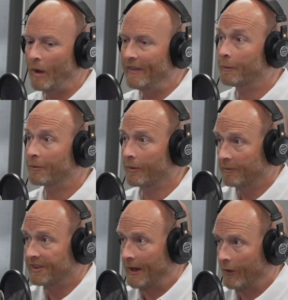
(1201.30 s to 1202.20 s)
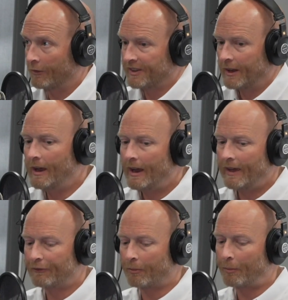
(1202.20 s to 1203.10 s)
weigh them for themselves.
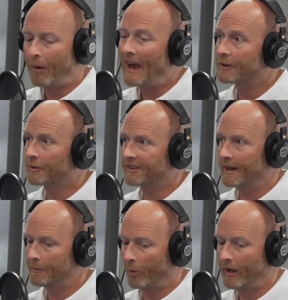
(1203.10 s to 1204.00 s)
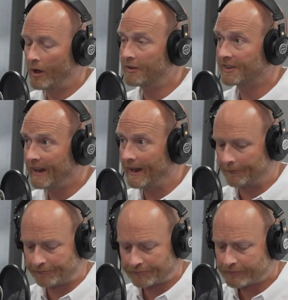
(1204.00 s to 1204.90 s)
And then from a practical standpoint,
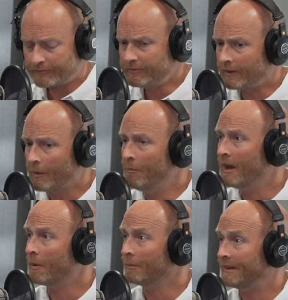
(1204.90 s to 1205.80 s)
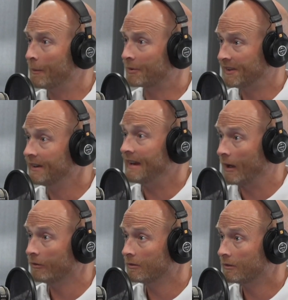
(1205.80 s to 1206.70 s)
understand minimum 10%
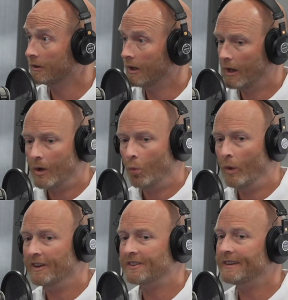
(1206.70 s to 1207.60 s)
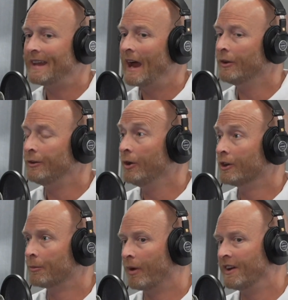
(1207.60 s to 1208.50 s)
down. When you sit down and do
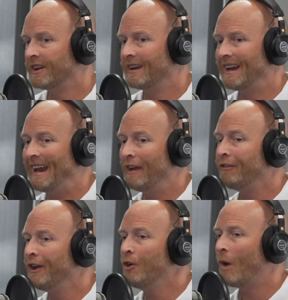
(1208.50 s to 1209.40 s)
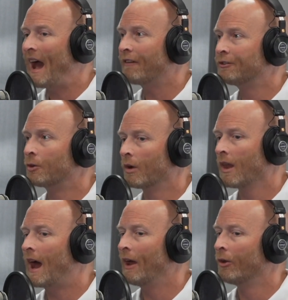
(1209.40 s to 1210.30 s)
your budget, if you have to
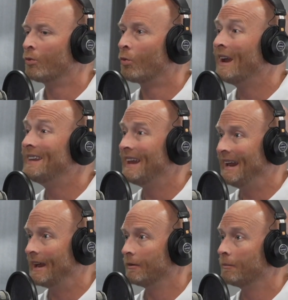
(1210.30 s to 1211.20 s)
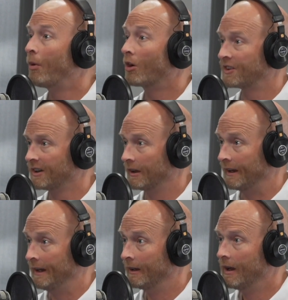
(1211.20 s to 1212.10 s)
rely on renting it
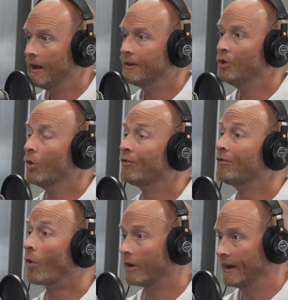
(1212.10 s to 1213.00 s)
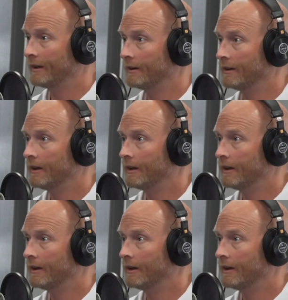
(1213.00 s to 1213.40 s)
partially to afford it,